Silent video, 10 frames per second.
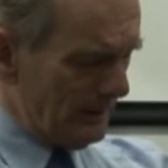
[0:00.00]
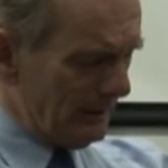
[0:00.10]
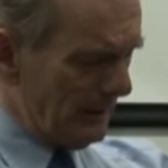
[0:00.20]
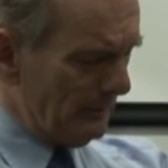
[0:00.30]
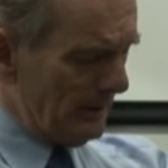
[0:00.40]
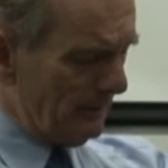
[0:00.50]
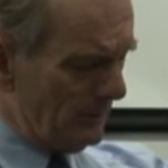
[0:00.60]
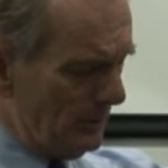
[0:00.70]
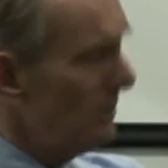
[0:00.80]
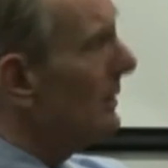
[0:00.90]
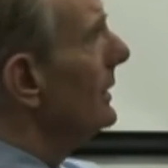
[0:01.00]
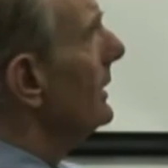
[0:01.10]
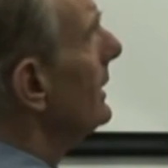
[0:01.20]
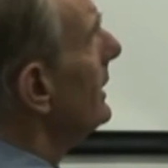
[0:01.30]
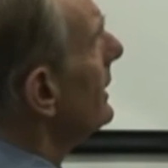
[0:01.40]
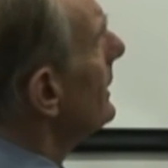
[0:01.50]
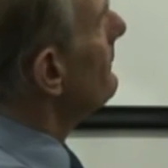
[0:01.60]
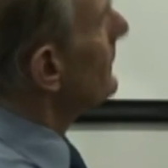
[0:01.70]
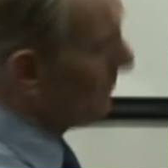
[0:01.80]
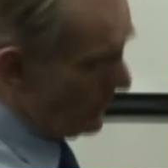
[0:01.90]
we're now coming up to,
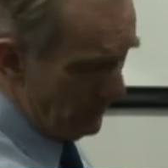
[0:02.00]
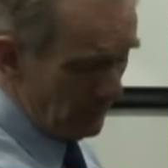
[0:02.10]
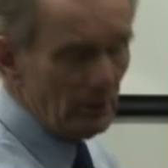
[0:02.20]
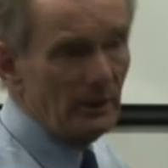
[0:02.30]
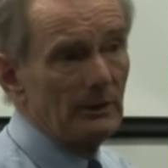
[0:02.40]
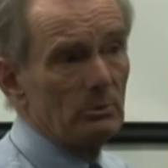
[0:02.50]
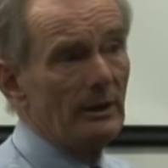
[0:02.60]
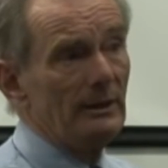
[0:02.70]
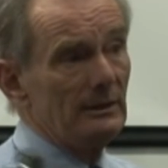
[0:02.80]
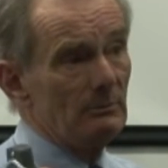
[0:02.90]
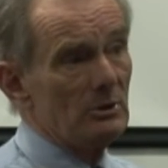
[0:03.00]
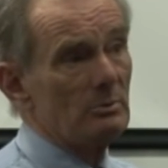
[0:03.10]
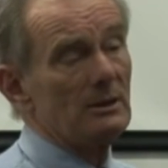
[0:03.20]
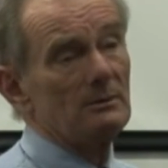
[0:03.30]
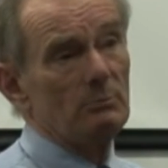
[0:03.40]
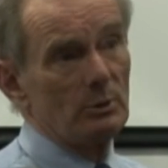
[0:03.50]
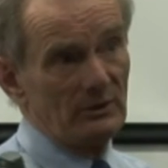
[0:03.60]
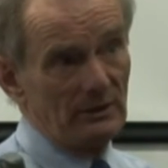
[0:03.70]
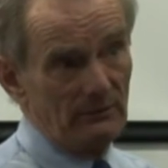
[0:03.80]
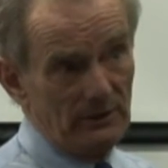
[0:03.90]
we will look at ways in which we can put
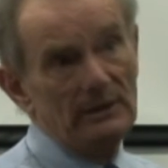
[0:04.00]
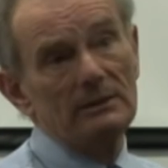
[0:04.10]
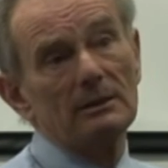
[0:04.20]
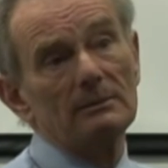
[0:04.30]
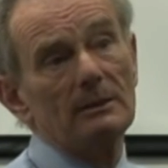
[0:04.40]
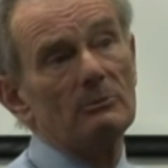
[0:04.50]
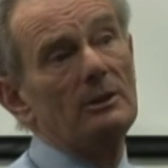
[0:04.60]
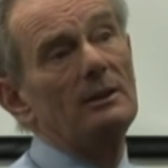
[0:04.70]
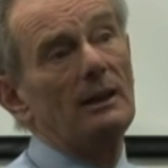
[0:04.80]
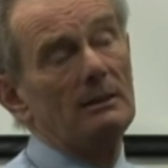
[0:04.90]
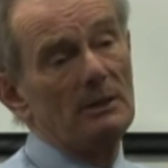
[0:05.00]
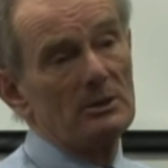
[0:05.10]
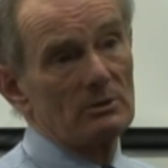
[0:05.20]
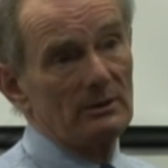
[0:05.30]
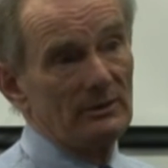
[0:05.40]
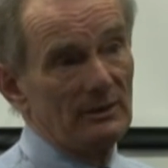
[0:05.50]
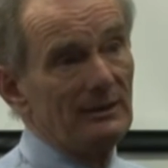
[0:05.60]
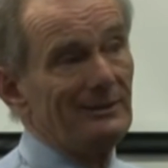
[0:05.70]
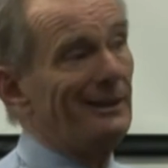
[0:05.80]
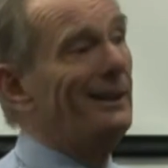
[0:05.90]
stuff into our memory and make sure it
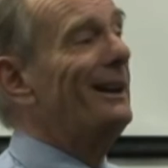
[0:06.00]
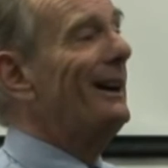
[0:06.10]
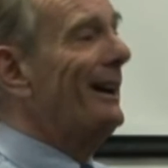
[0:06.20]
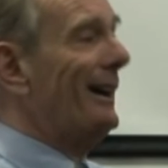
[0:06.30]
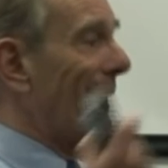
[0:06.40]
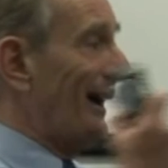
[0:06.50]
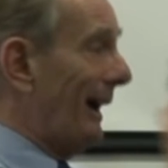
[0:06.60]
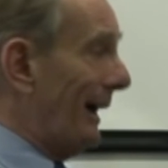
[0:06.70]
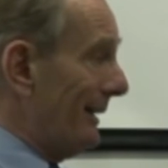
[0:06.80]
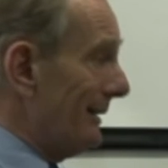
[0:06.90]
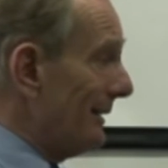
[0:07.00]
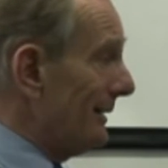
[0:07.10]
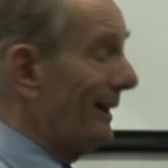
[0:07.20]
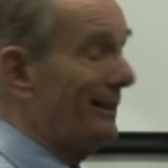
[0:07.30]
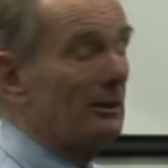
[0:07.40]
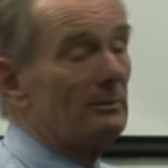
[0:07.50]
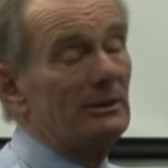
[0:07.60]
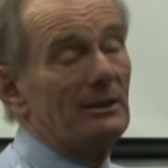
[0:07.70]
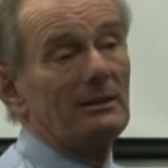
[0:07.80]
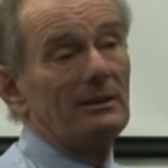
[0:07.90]
stays there. And like
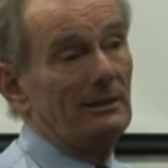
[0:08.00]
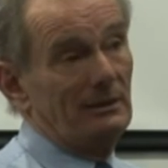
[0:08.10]
Dominic,